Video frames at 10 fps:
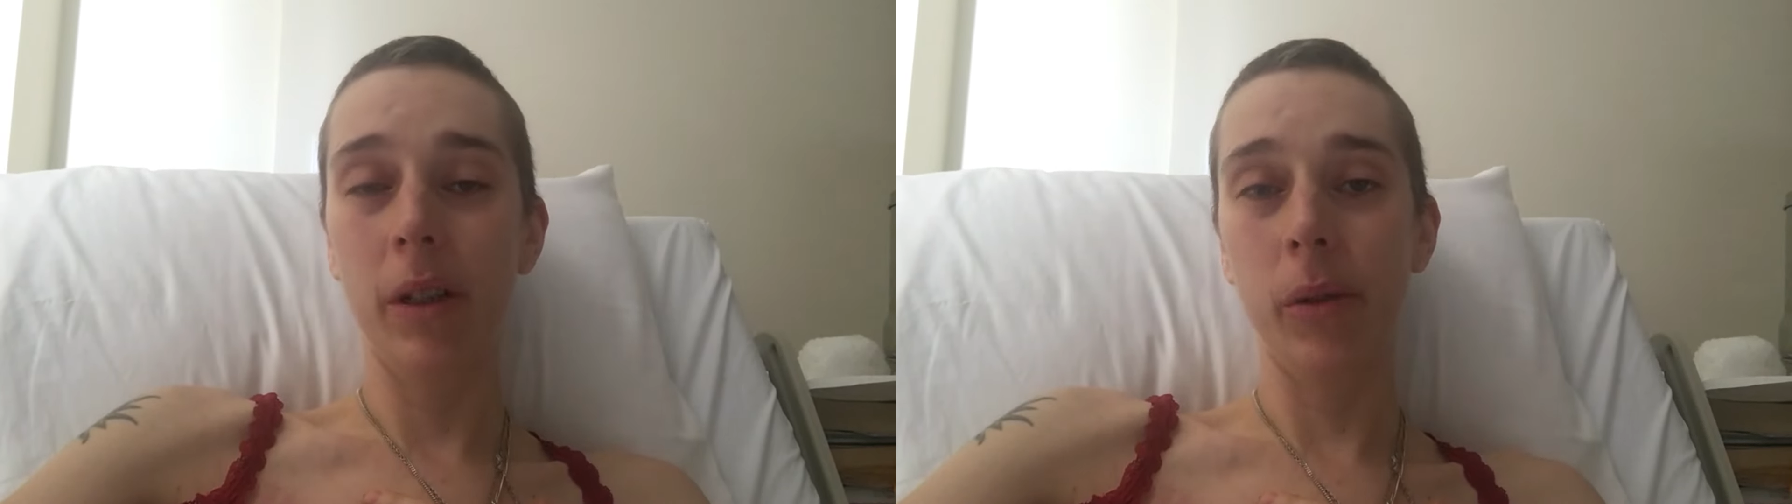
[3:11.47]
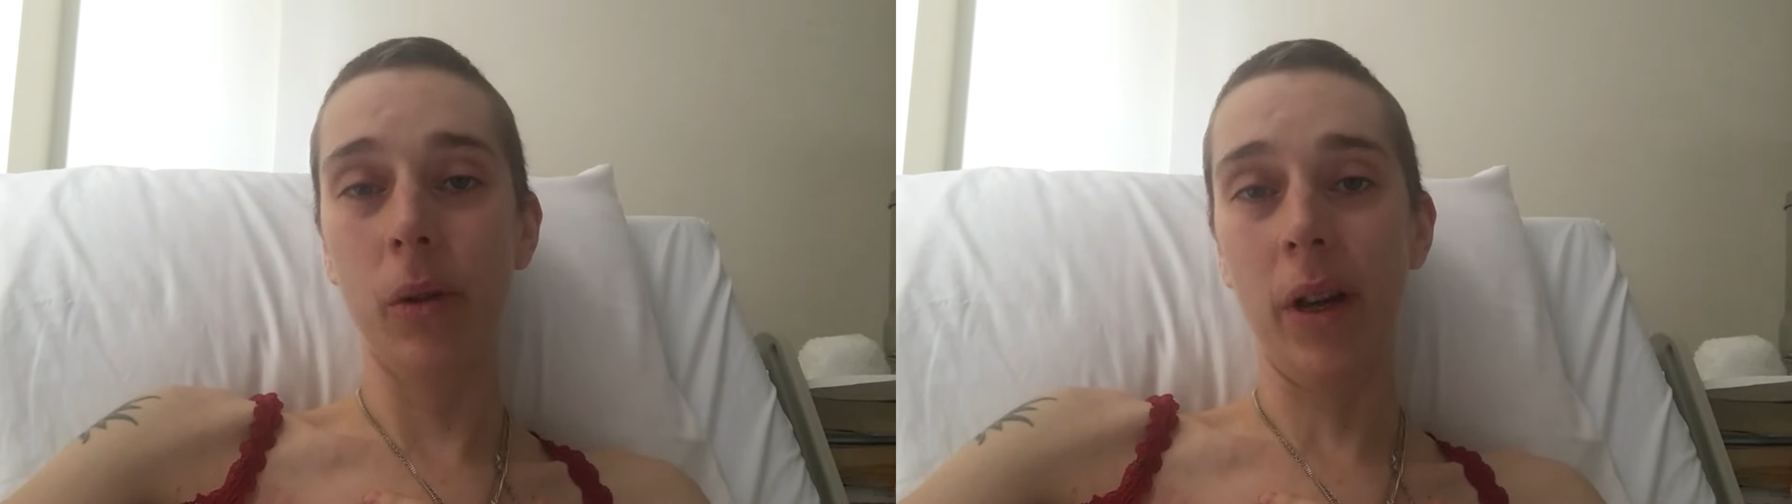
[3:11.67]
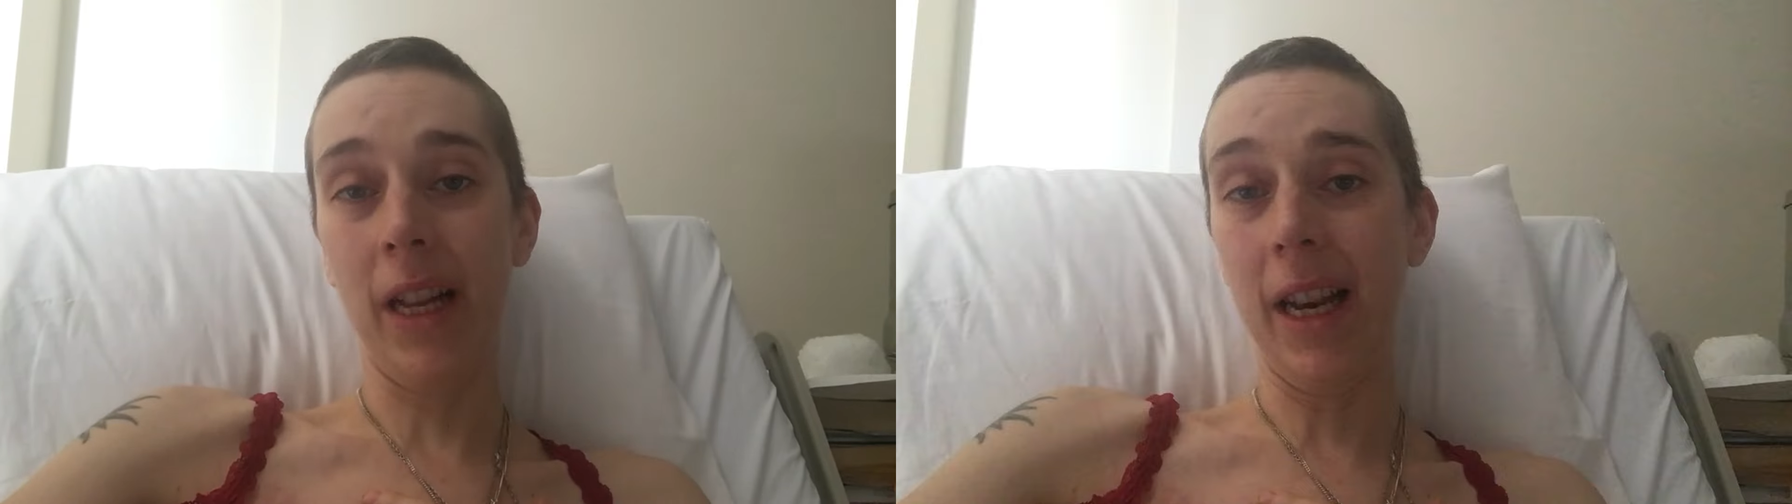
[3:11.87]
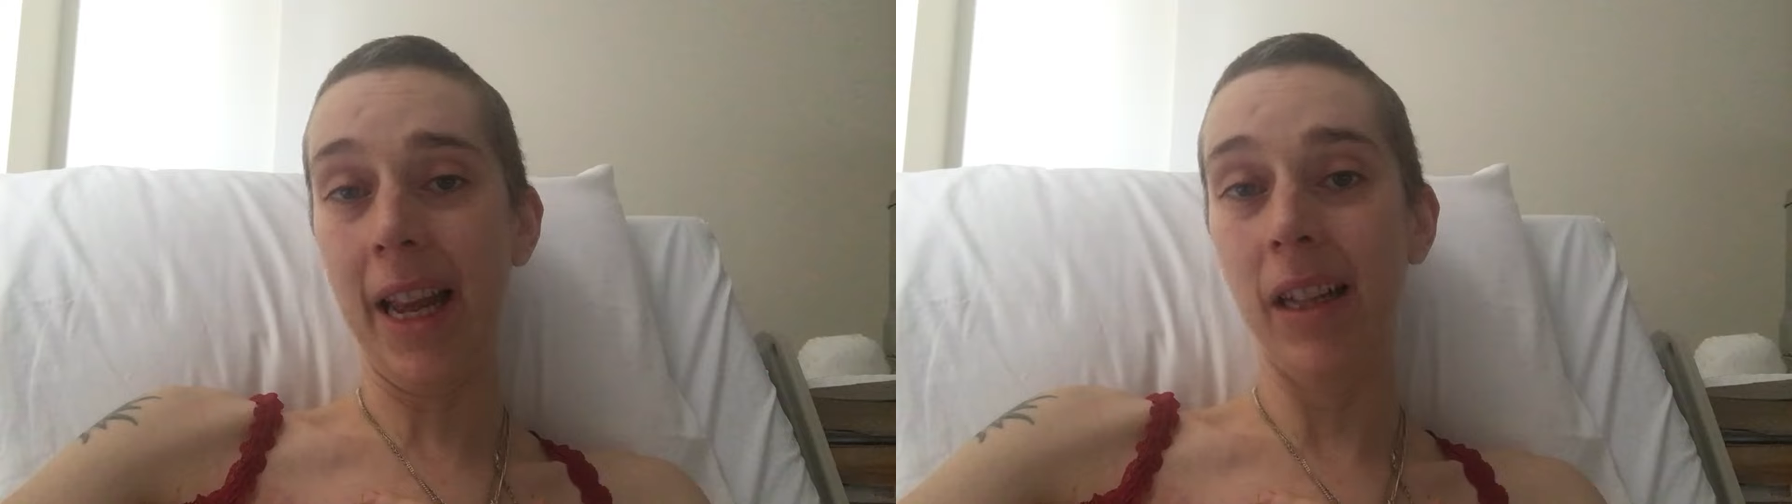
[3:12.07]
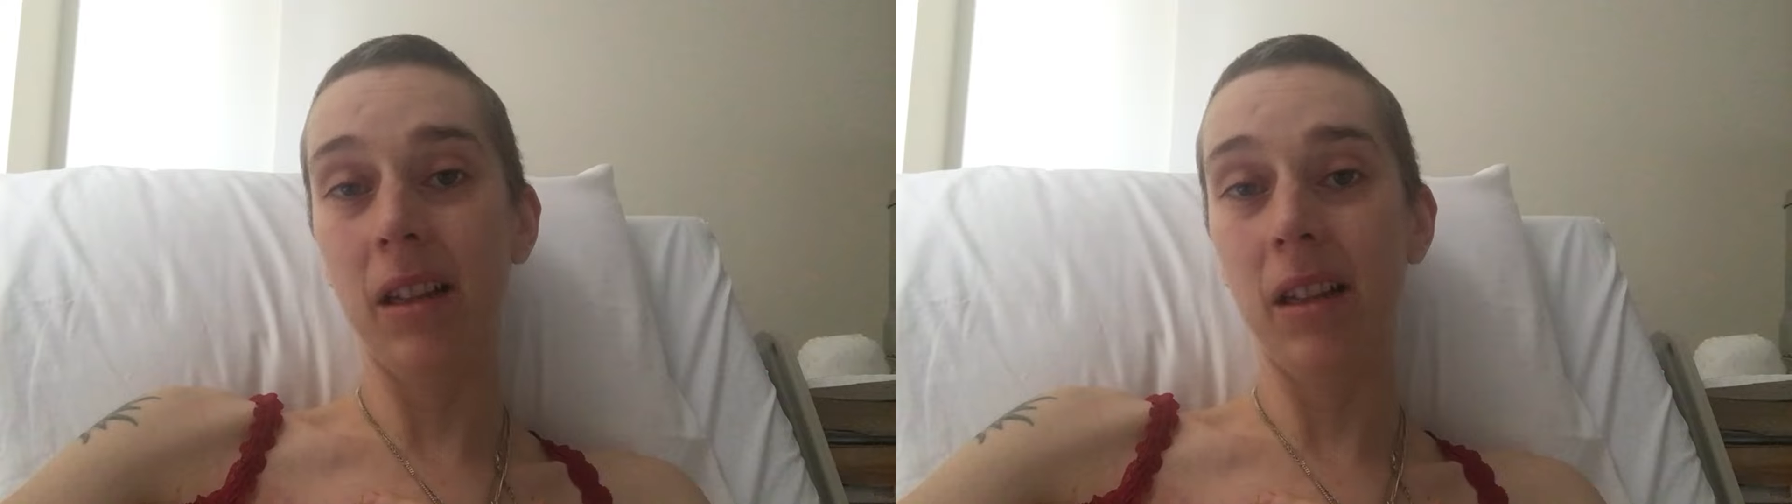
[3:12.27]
It was quite a late